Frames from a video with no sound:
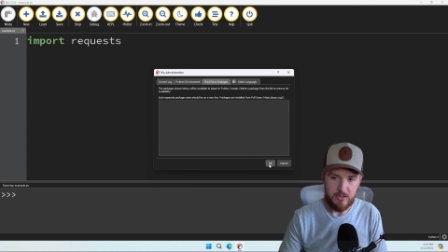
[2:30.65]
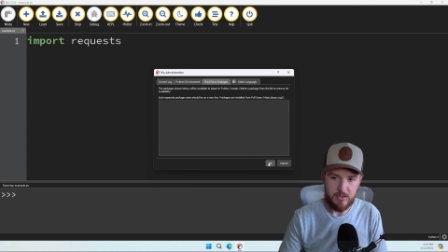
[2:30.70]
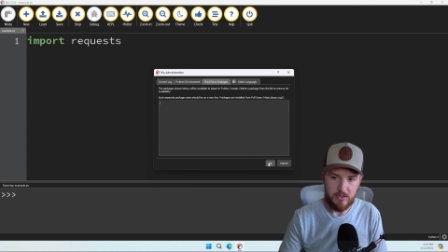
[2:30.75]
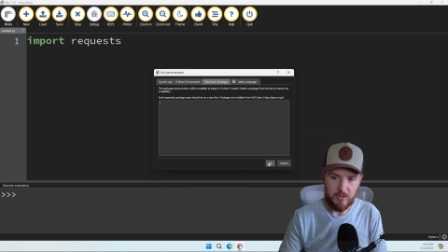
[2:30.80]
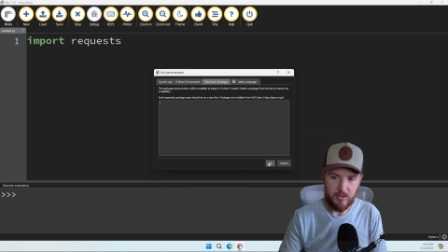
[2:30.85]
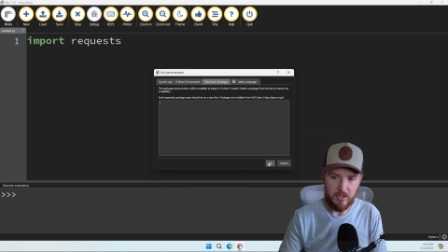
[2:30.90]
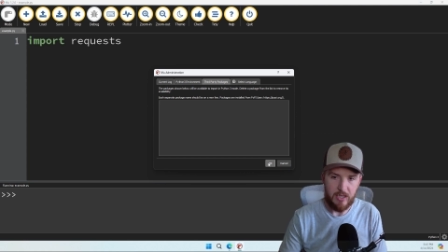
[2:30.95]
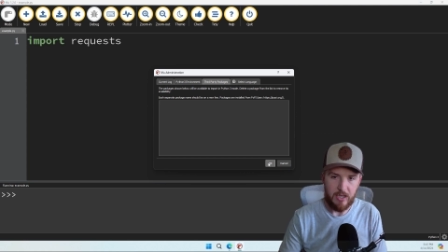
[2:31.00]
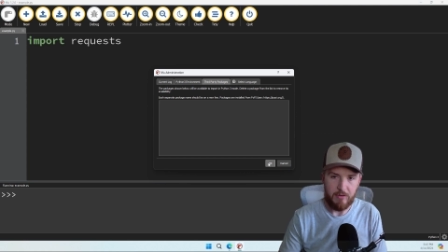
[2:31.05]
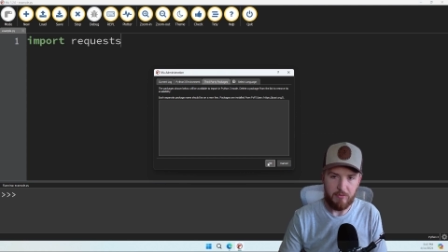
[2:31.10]

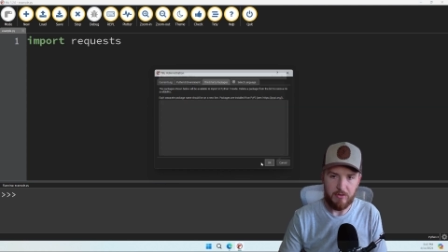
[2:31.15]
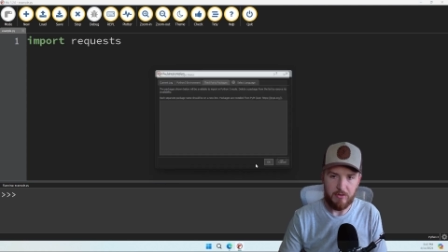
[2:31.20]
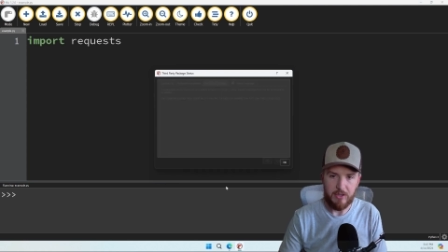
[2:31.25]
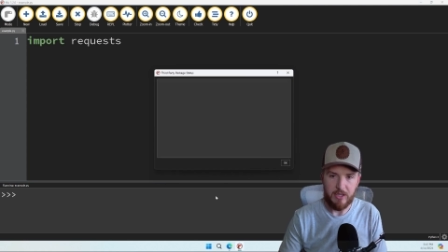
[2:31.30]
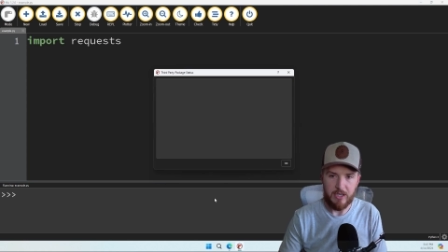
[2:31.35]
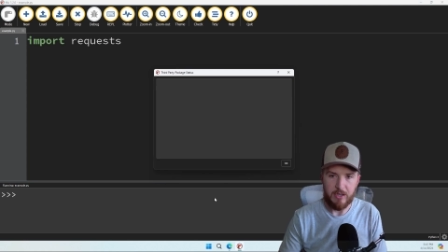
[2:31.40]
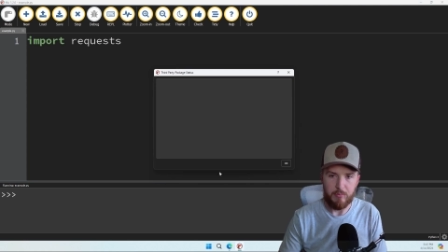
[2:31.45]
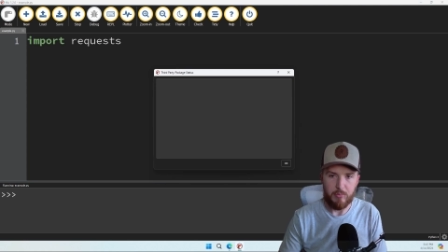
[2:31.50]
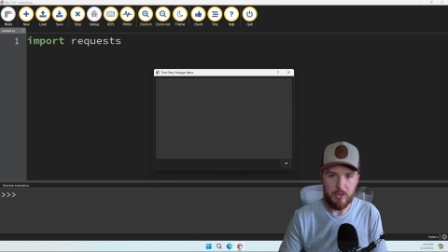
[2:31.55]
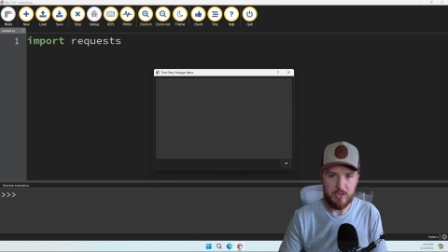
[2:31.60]
delete
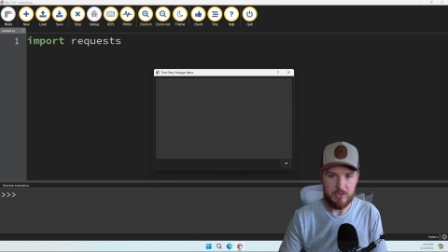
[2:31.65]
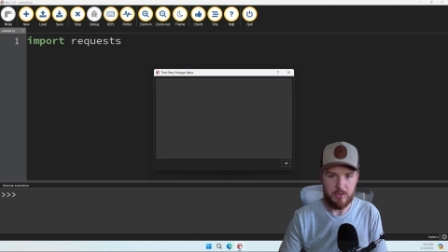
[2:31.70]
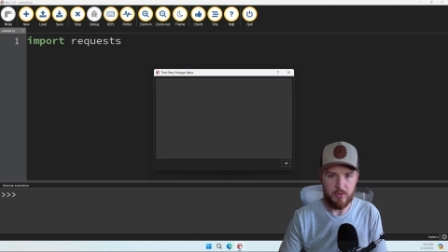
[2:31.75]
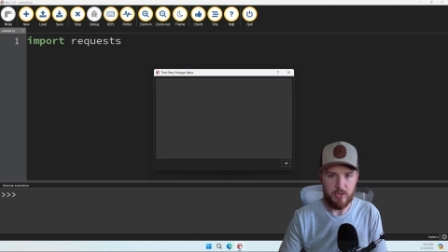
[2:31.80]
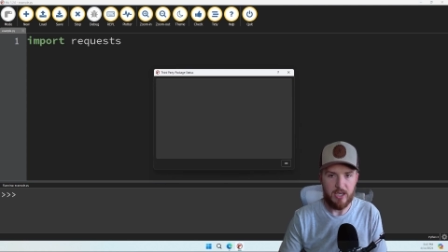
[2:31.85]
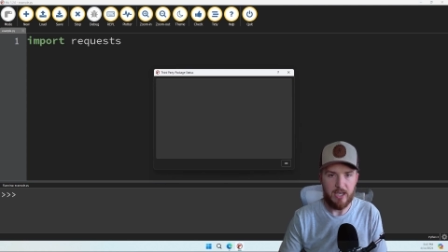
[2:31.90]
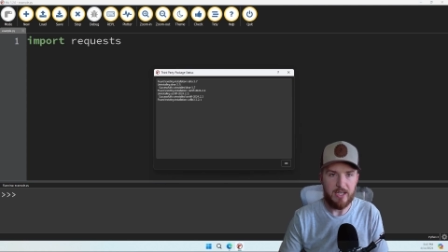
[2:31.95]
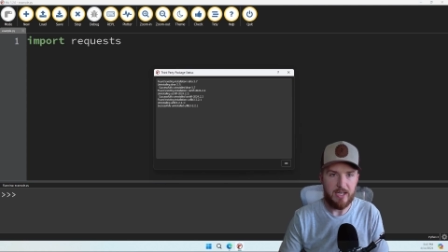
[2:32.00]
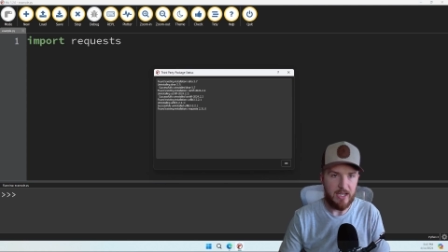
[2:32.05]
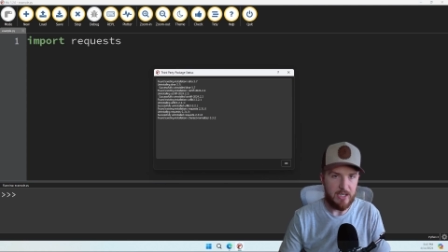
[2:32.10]
everything and press
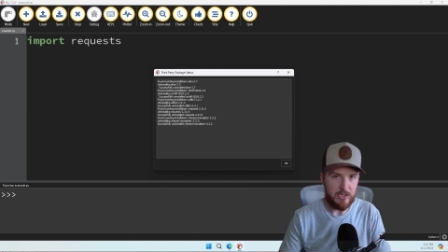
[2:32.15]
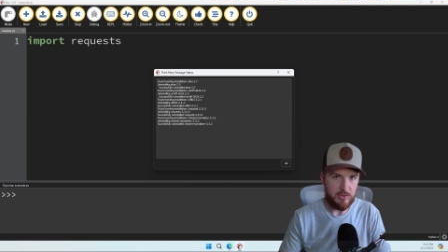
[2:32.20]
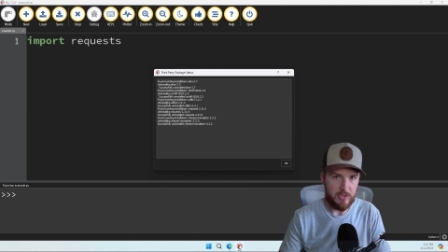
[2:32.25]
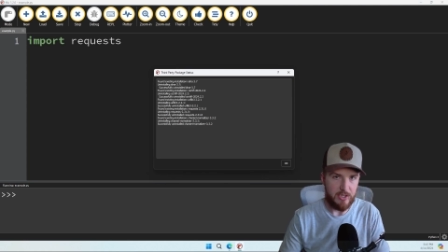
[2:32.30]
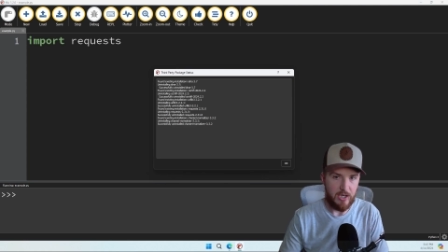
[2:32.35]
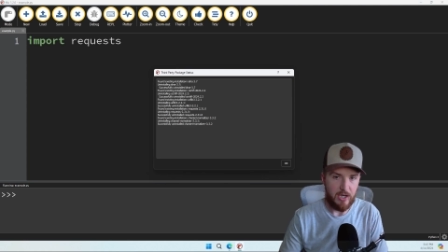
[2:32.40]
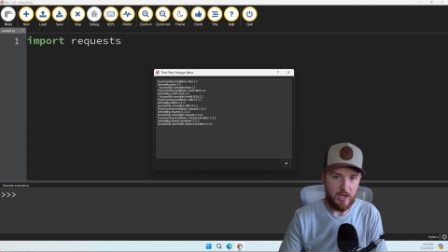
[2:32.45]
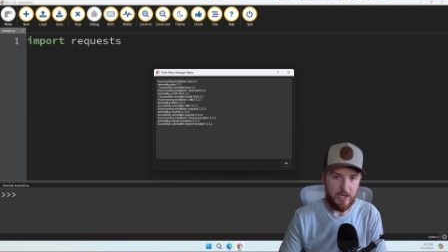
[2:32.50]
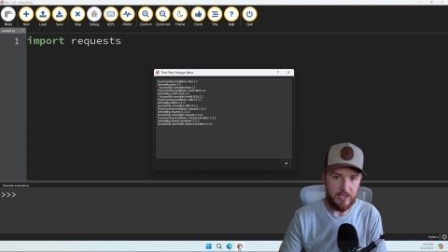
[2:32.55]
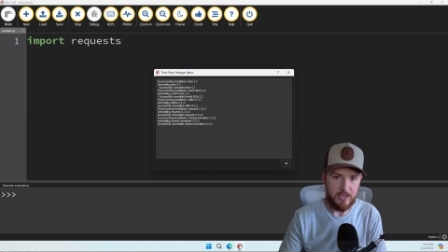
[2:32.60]
OK, it
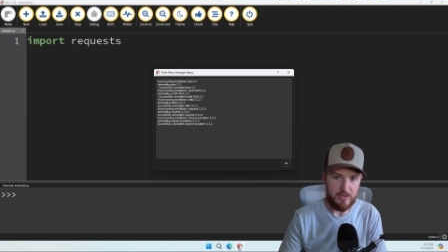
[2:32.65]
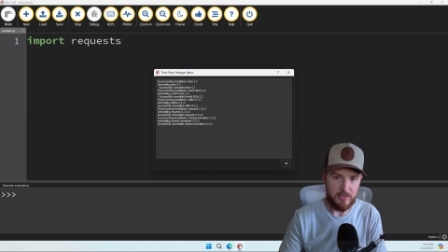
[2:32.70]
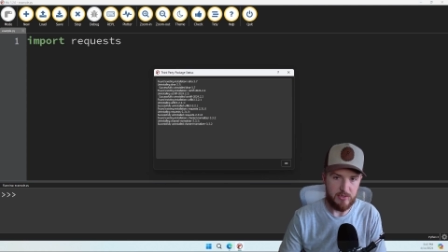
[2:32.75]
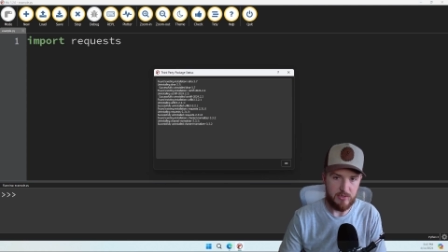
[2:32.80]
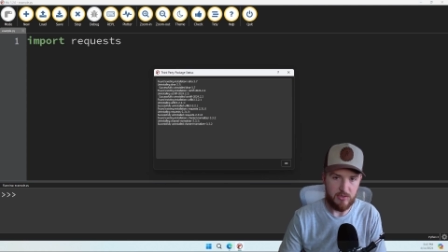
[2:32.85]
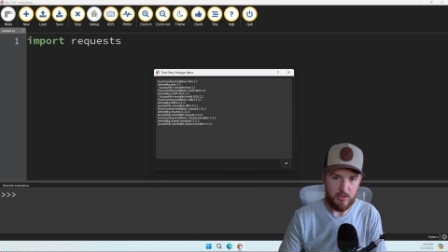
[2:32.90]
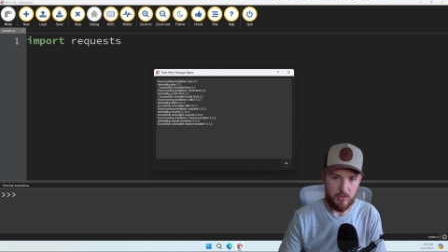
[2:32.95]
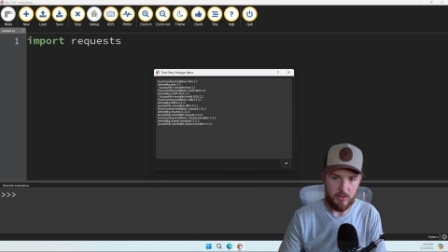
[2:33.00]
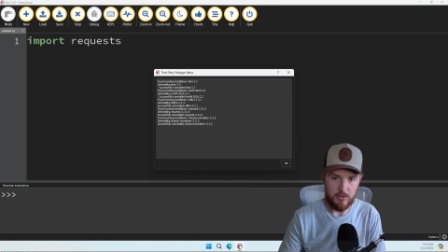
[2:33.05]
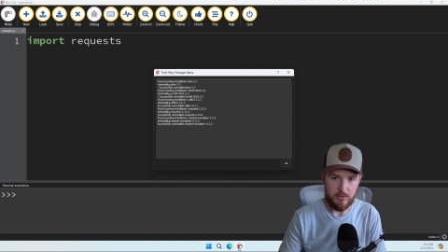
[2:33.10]
actually
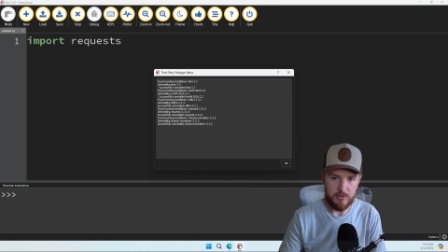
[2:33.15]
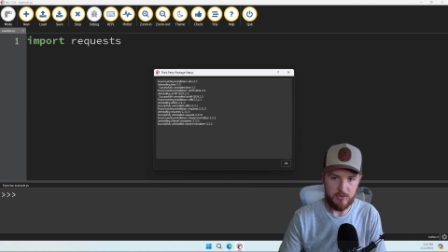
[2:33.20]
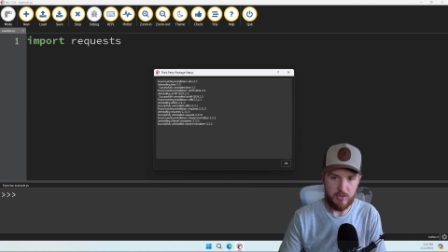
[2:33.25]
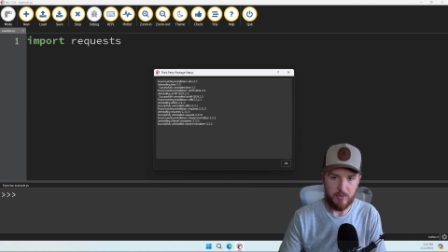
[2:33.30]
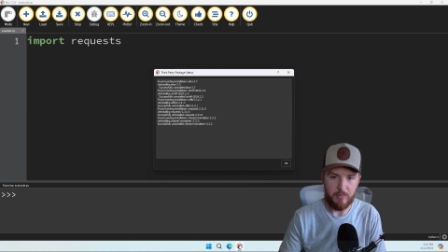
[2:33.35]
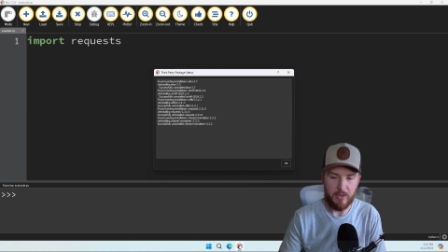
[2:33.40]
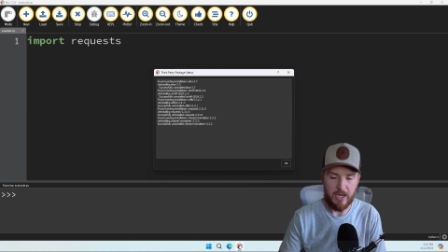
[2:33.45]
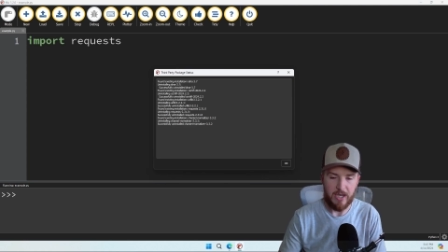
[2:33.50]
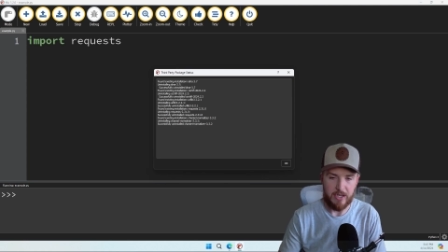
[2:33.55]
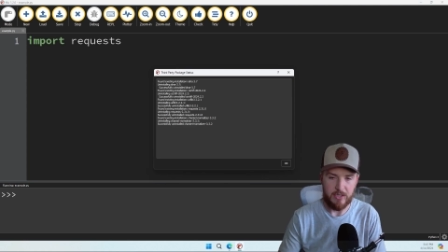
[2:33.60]
uninstalls
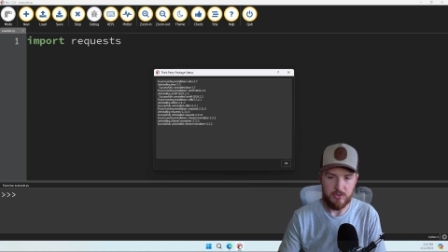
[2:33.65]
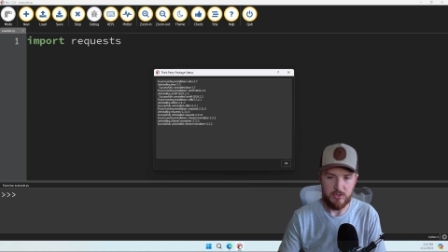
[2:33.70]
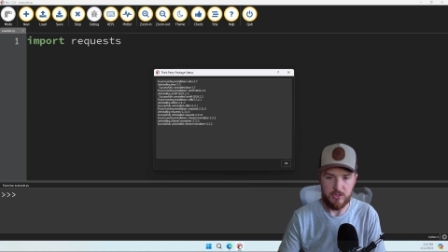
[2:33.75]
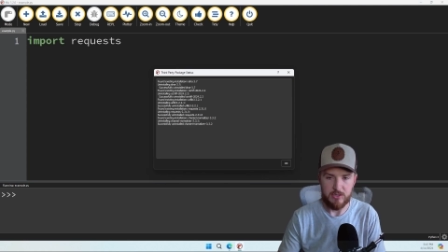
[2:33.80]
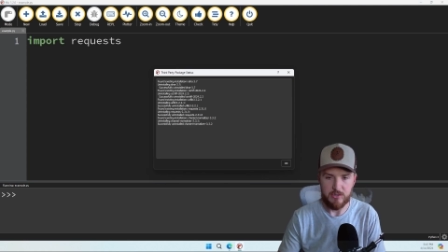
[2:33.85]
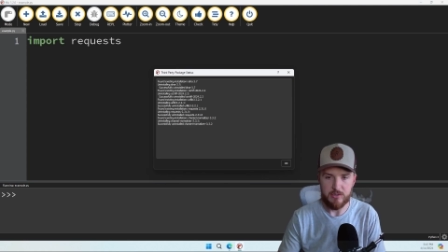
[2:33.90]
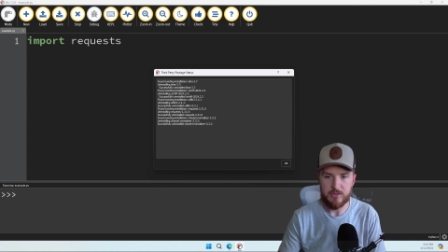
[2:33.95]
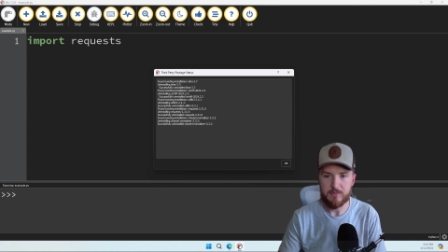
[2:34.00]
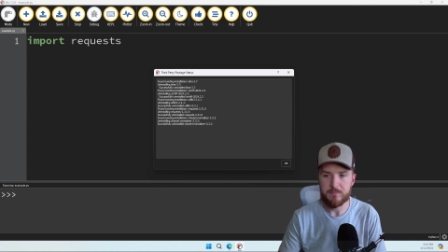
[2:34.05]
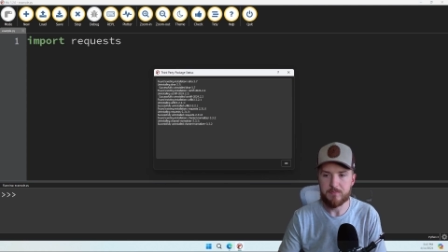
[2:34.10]
the
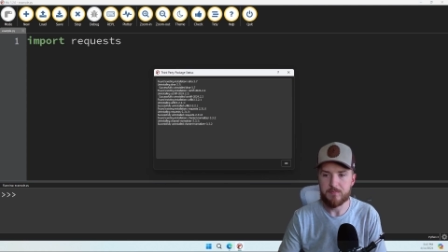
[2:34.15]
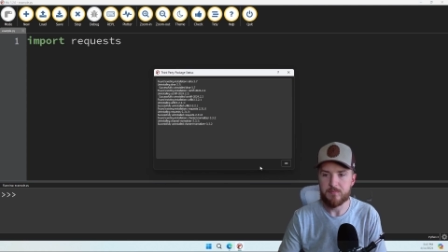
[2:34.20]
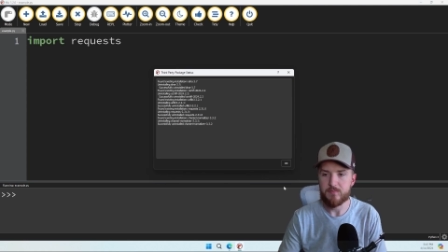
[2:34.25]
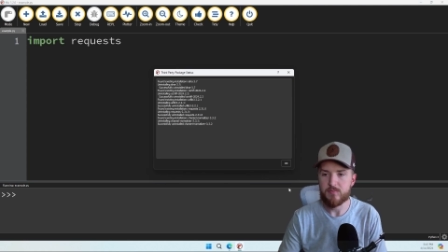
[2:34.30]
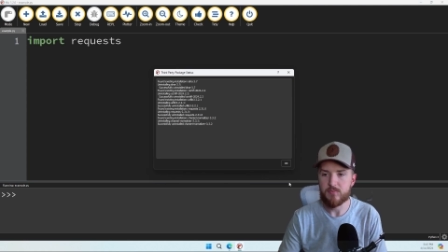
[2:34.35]
packages.